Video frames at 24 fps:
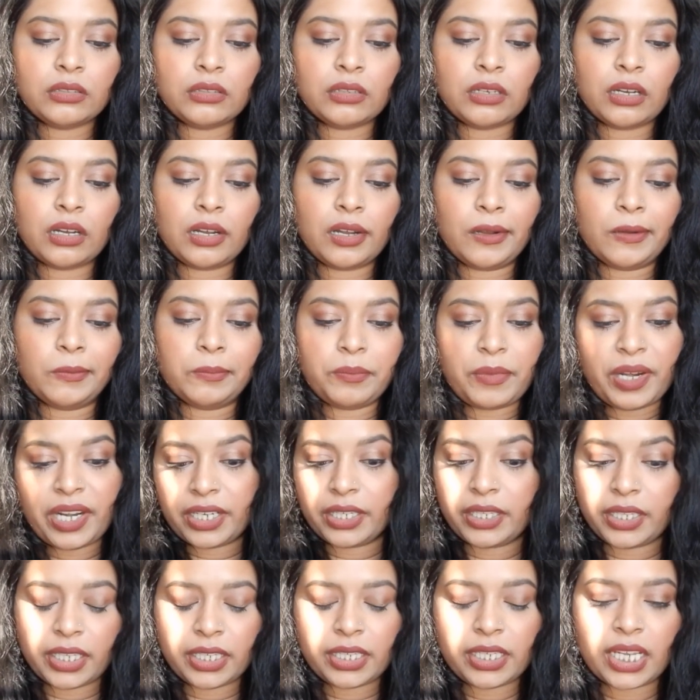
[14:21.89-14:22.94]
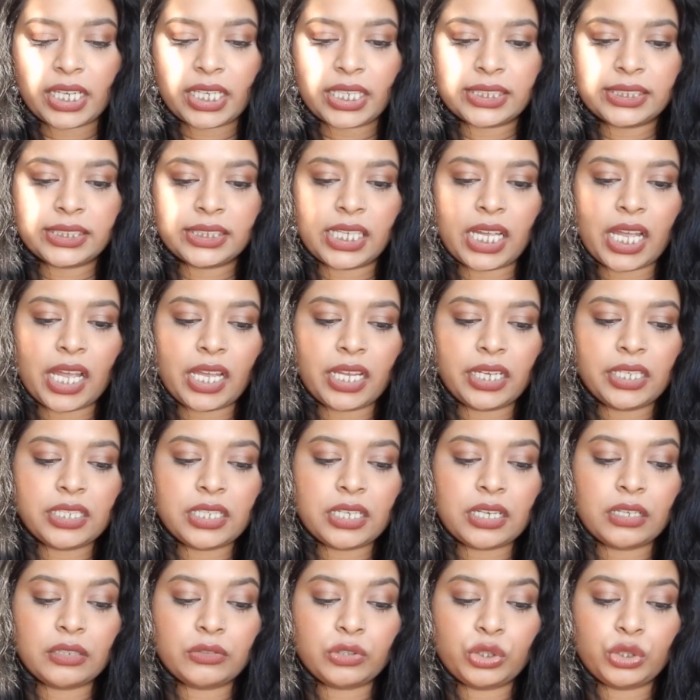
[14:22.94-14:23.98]
Maryland, like I
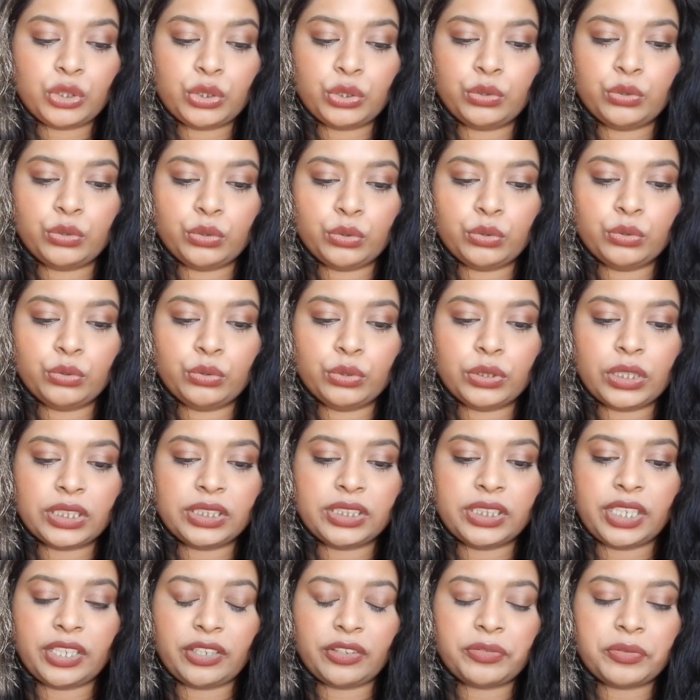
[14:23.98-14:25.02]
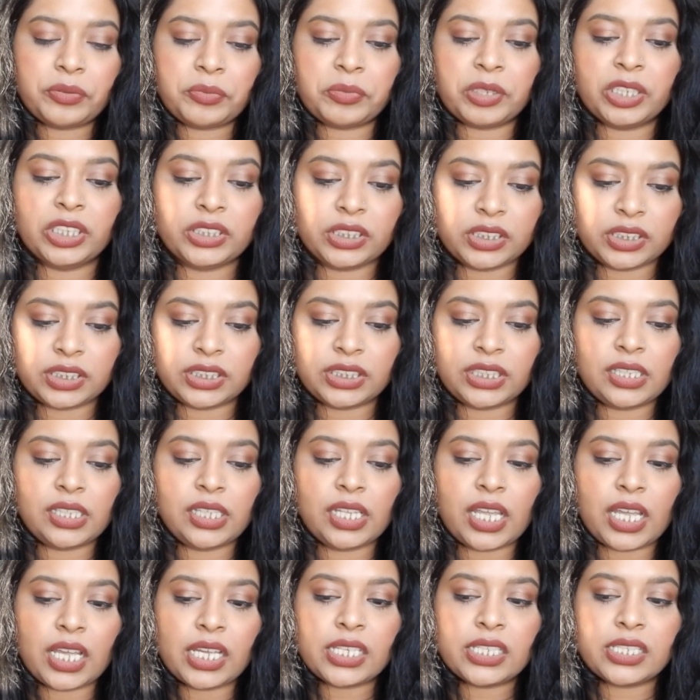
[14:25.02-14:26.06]
said, to the state of emergency
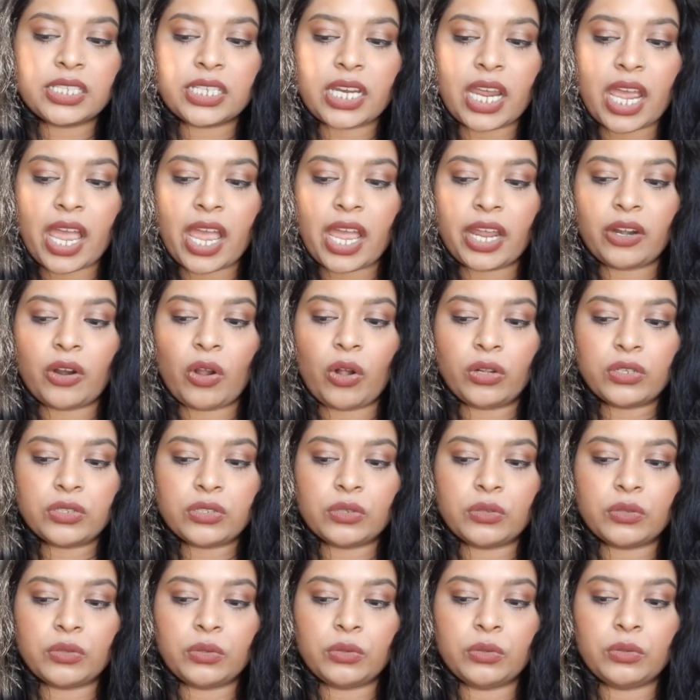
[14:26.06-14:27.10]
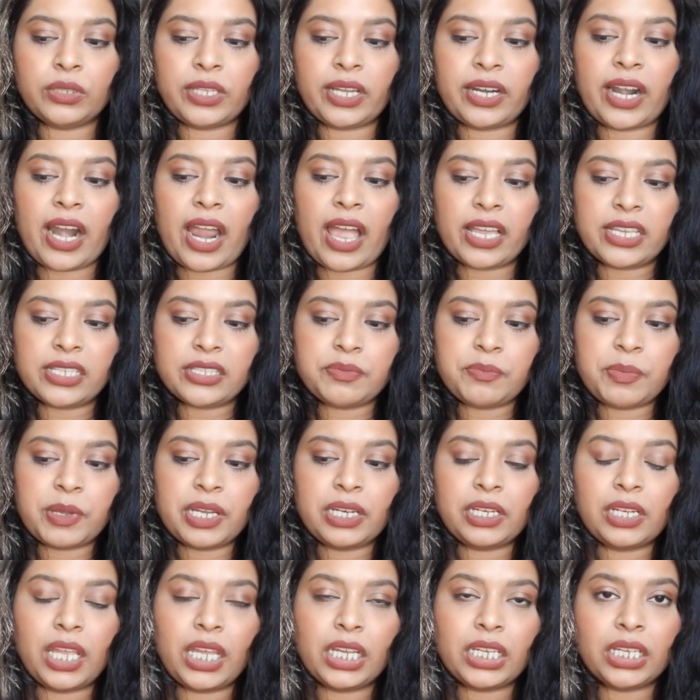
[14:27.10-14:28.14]
list. And also there has
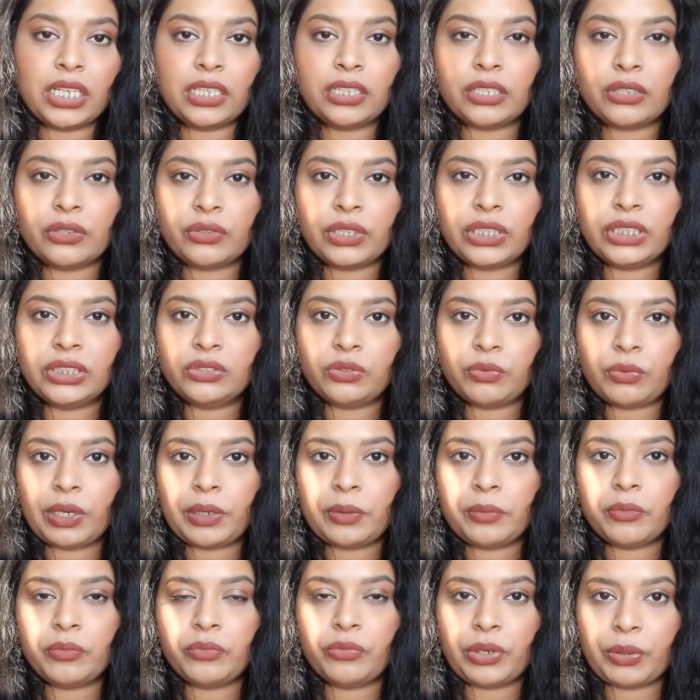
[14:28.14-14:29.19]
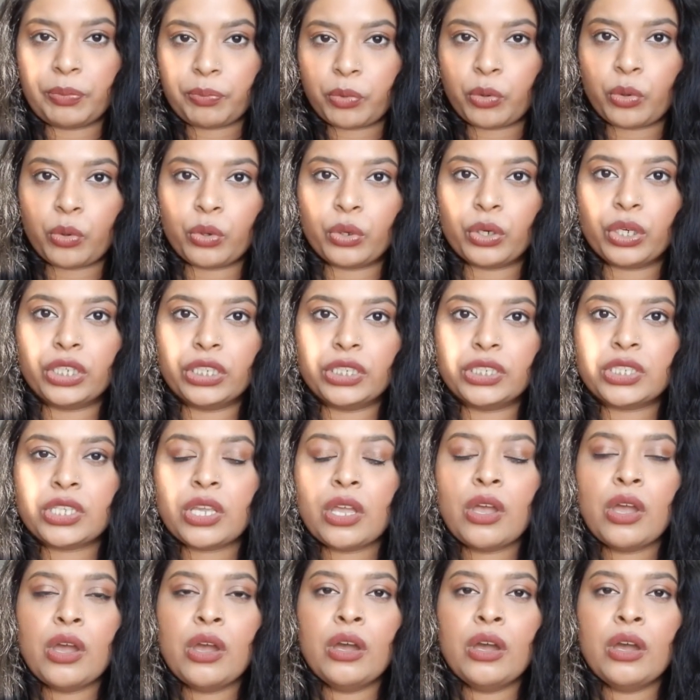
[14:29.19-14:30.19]
been like increased reports